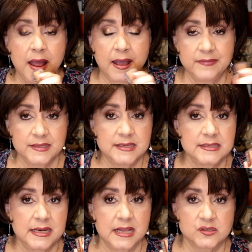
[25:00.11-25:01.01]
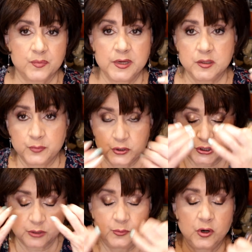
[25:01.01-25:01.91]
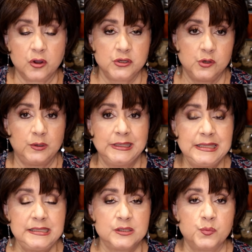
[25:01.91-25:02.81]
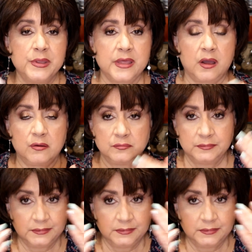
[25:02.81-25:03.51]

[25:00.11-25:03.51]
And this is a nice way to put shimmer on your lids without